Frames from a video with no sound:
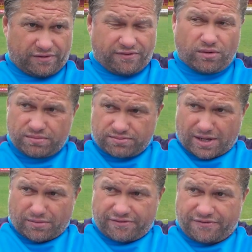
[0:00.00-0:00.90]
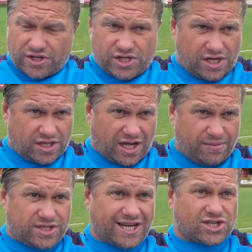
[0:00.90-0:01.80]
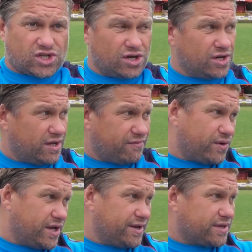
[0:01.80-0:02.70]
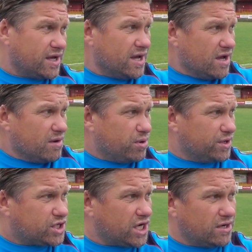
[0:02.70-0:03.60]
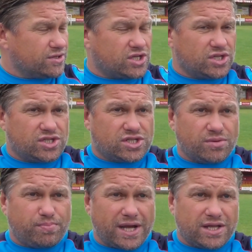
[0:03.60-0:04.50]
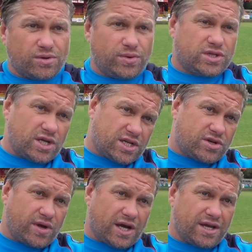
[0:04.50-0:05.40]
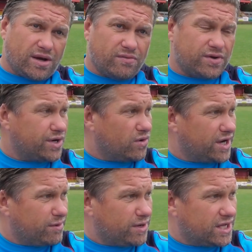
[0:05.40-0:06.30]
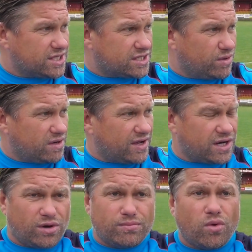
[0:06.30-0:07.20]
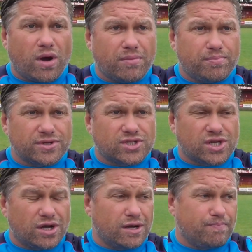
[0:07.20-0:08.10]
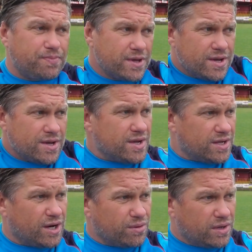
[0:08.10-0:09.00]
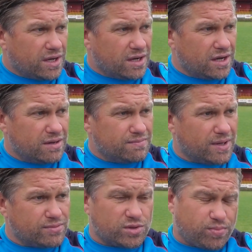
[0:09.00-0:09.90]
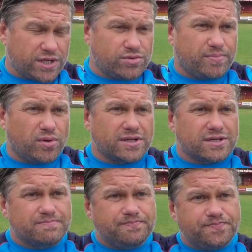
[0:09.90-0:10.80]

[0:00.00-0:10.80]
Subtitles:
and I thought some of the finishing today was excellent, and if we had put the chances to bed that we did create over the 90 minutes, we'd have had a lot more. But I'm just pleased with the points.